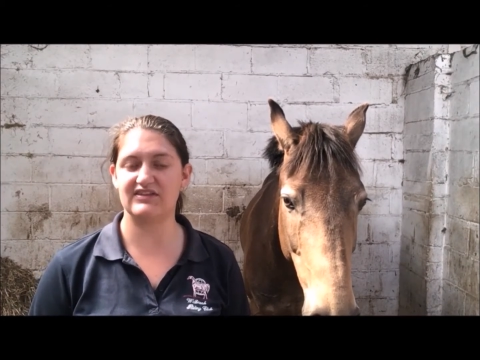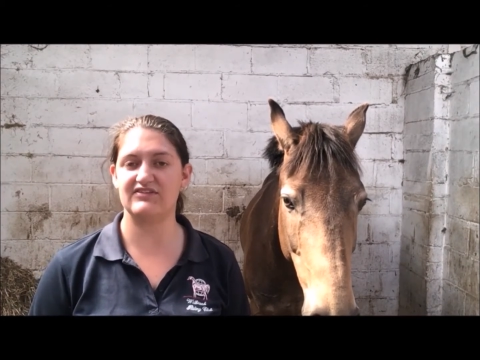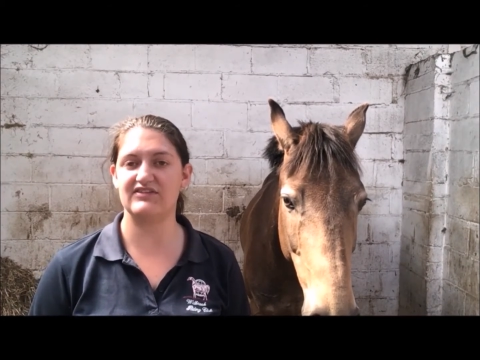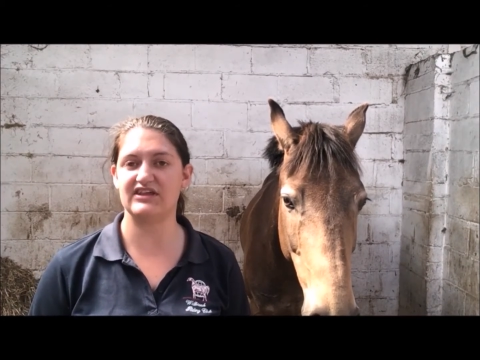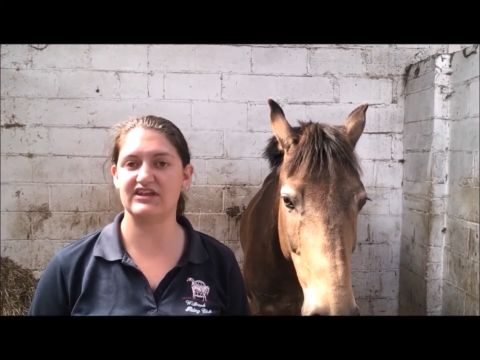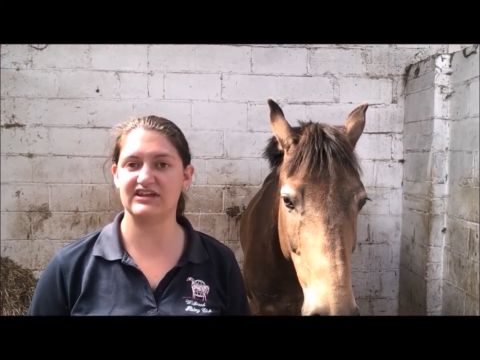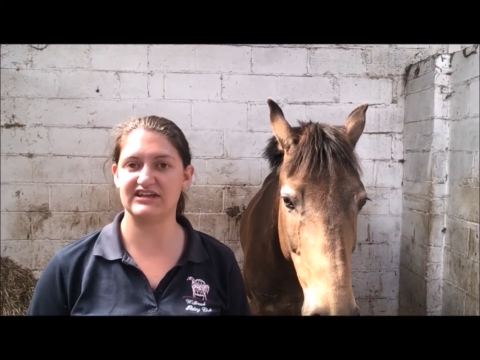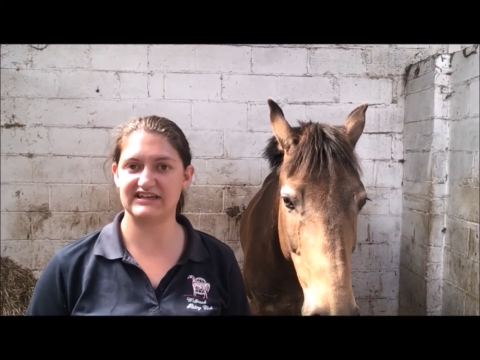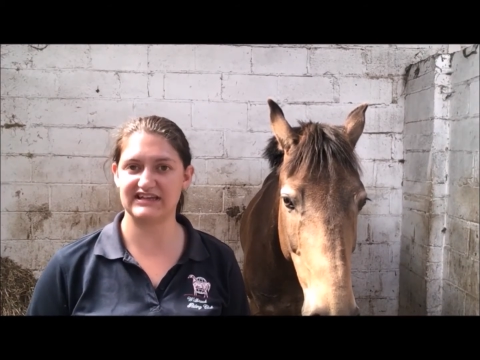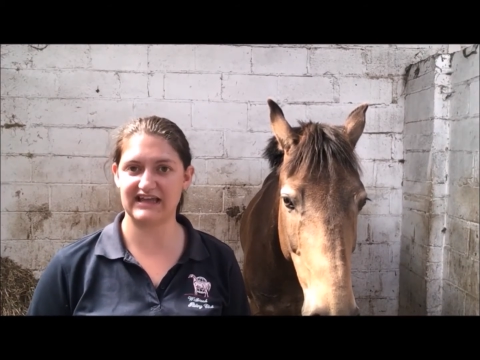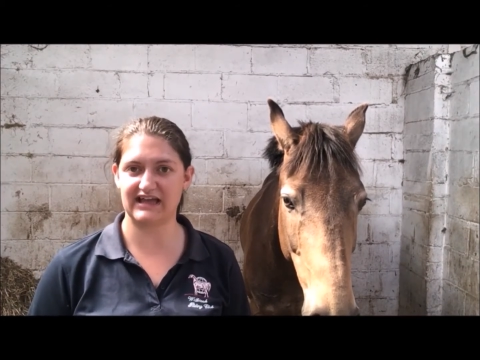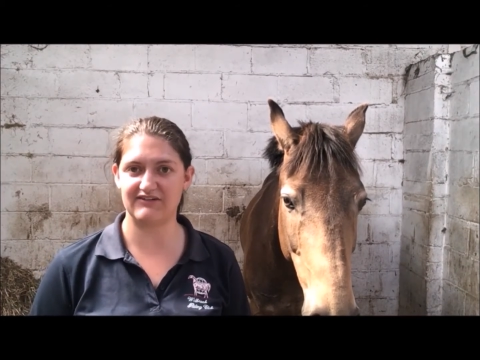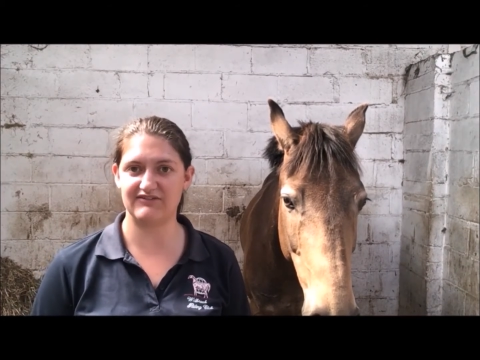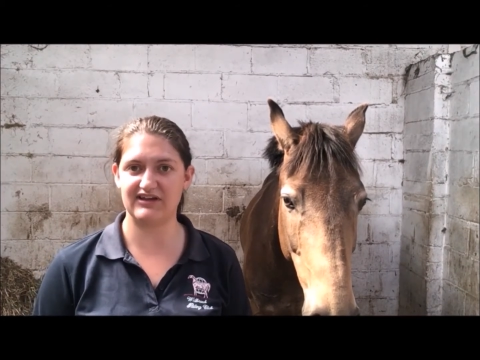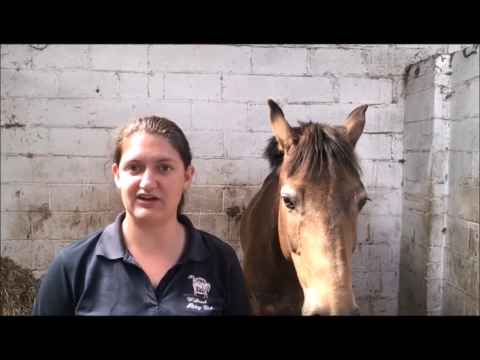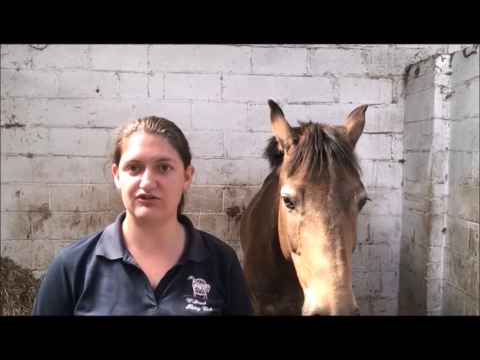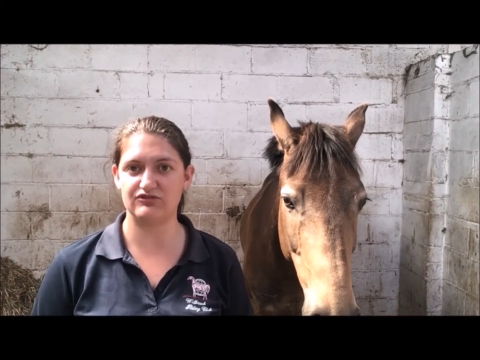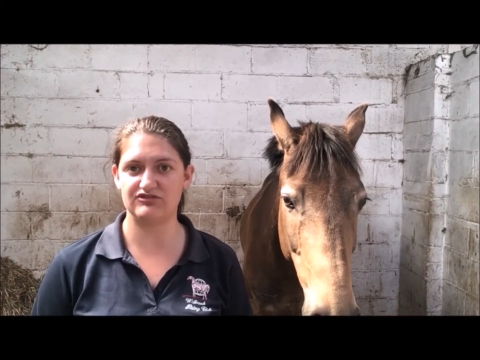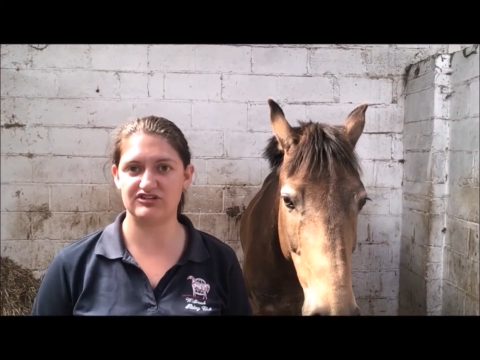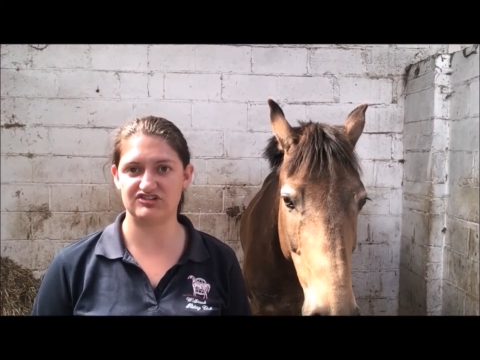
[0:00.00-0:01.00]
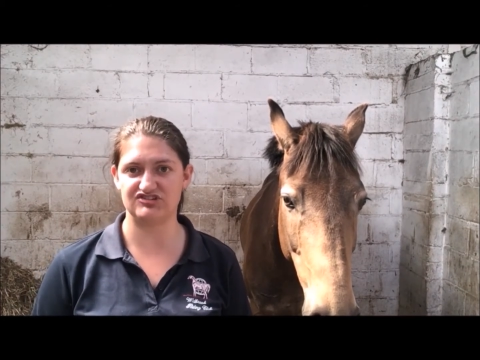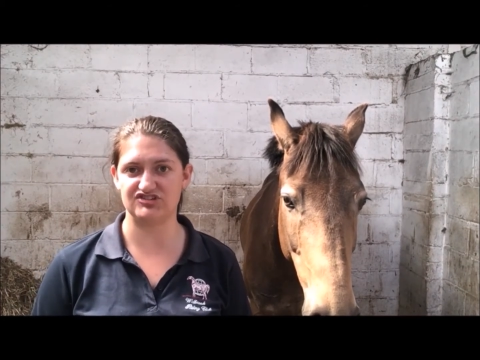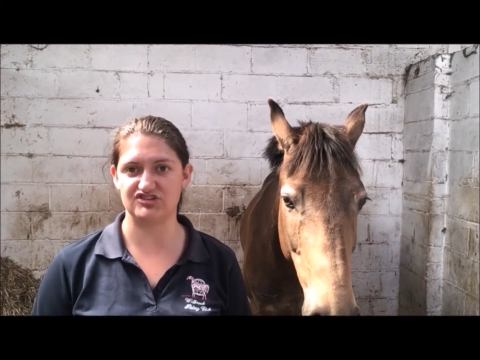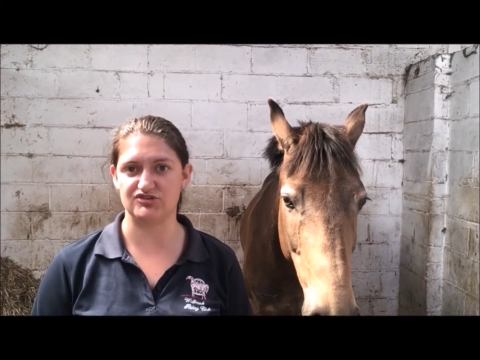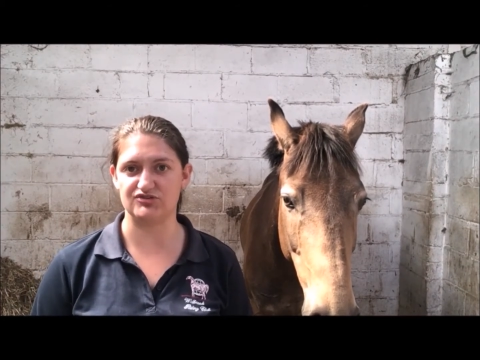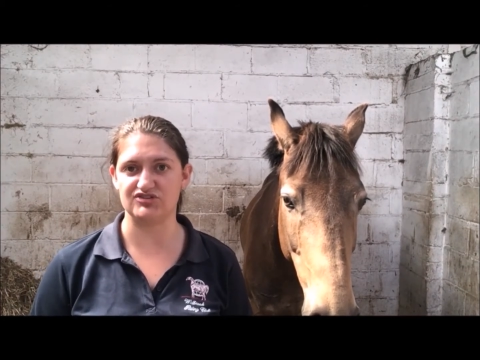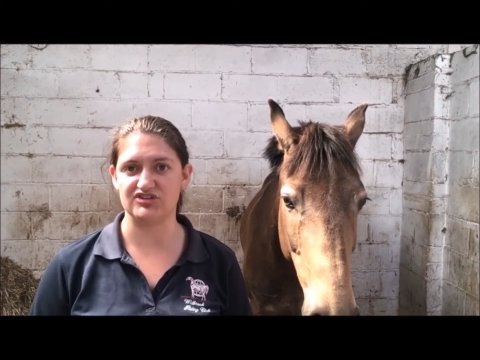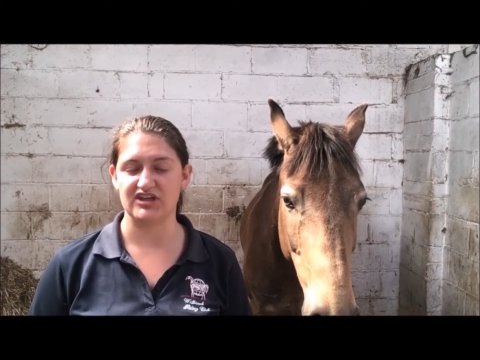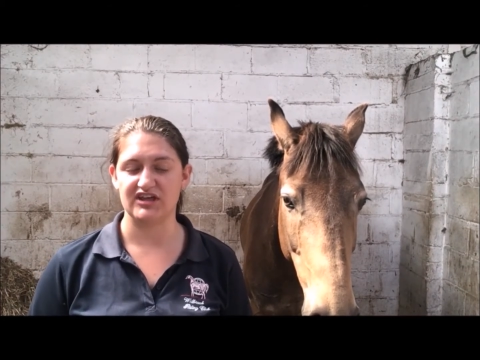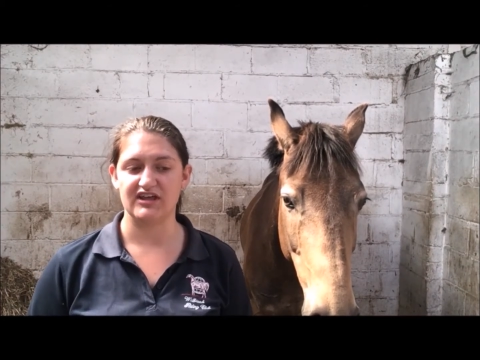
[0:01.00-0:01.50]
then they're going to have health
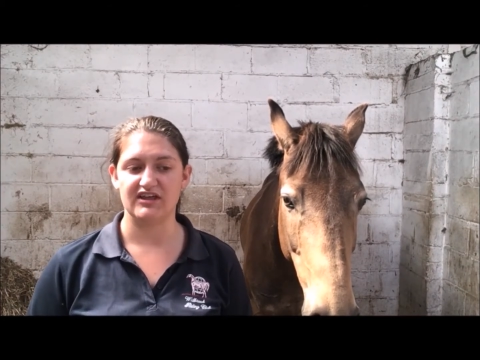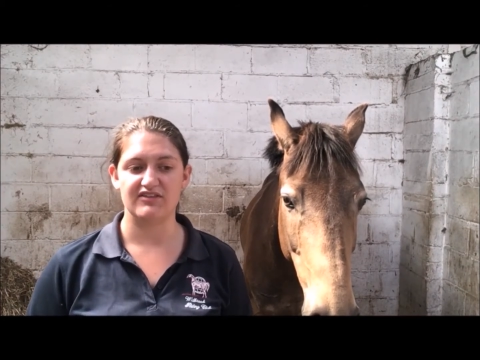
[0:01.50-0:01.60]
issues.